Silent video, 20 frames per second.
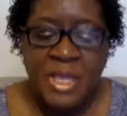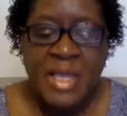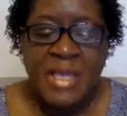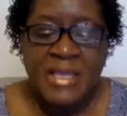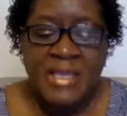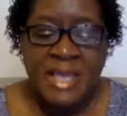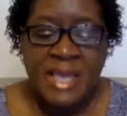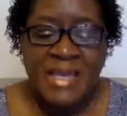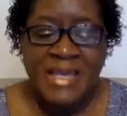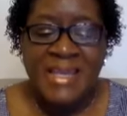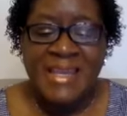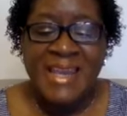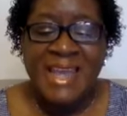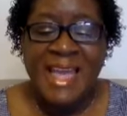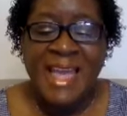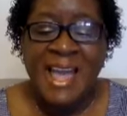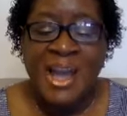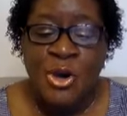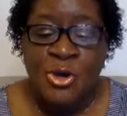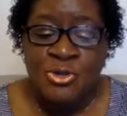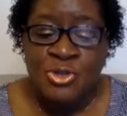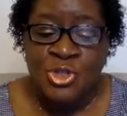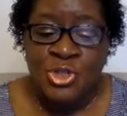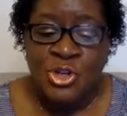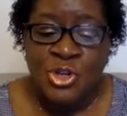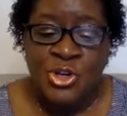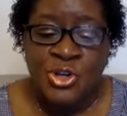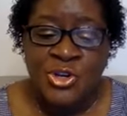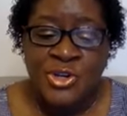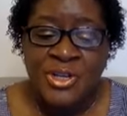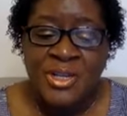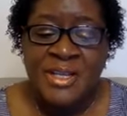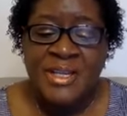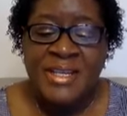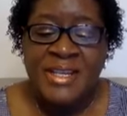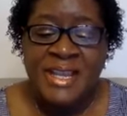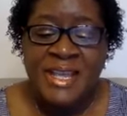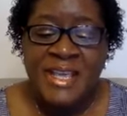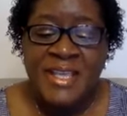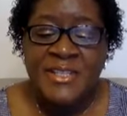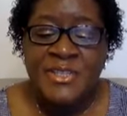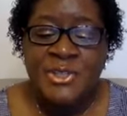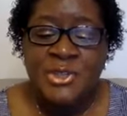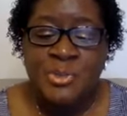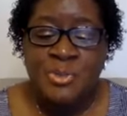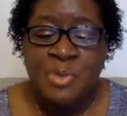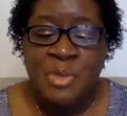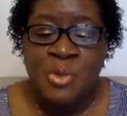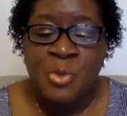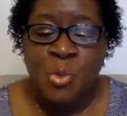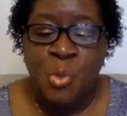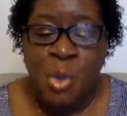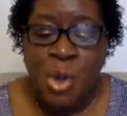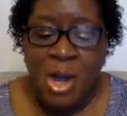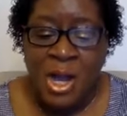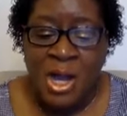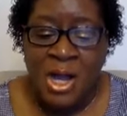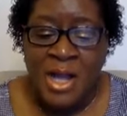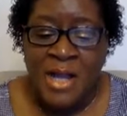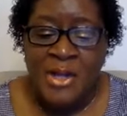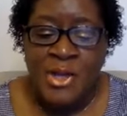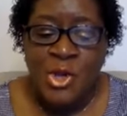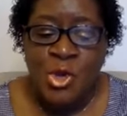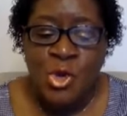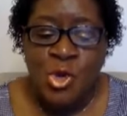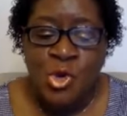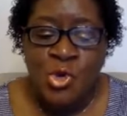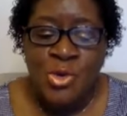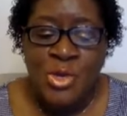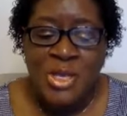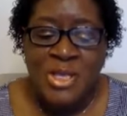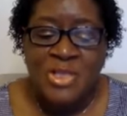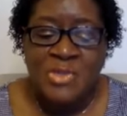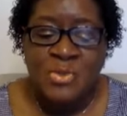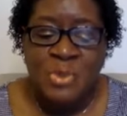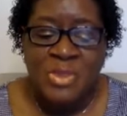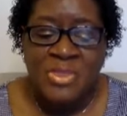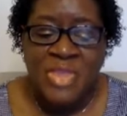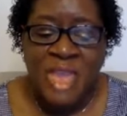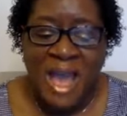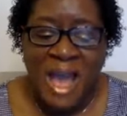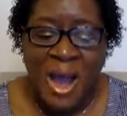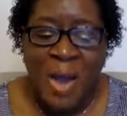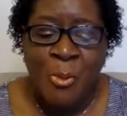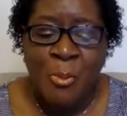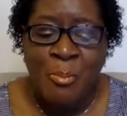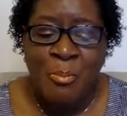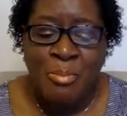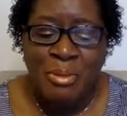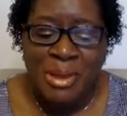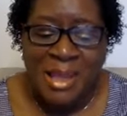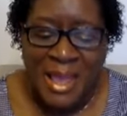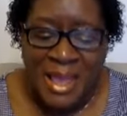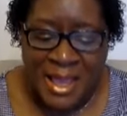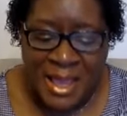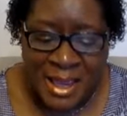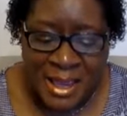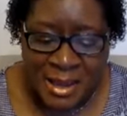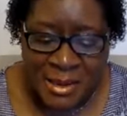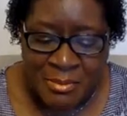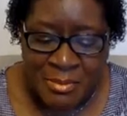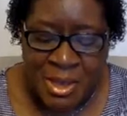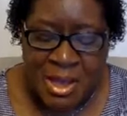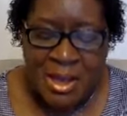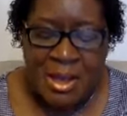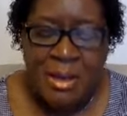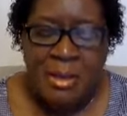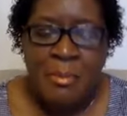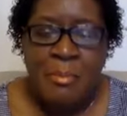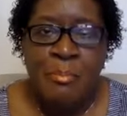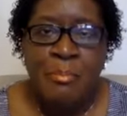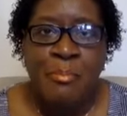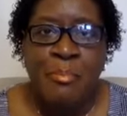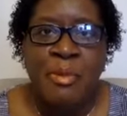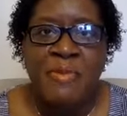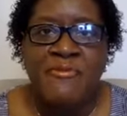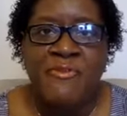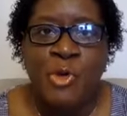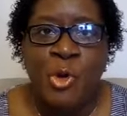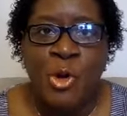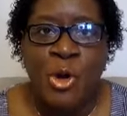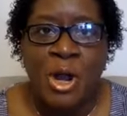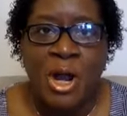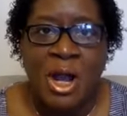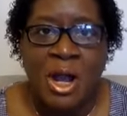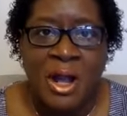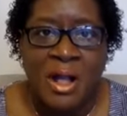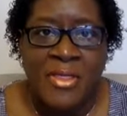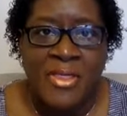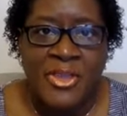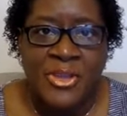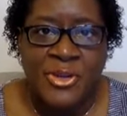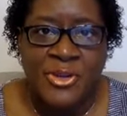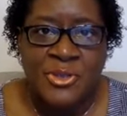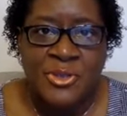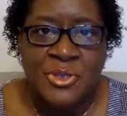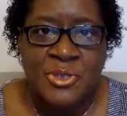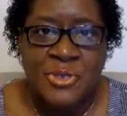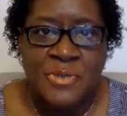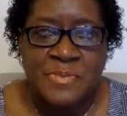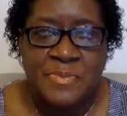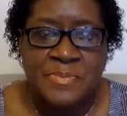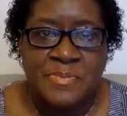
Yet an elder needs to be one who is without blame before others.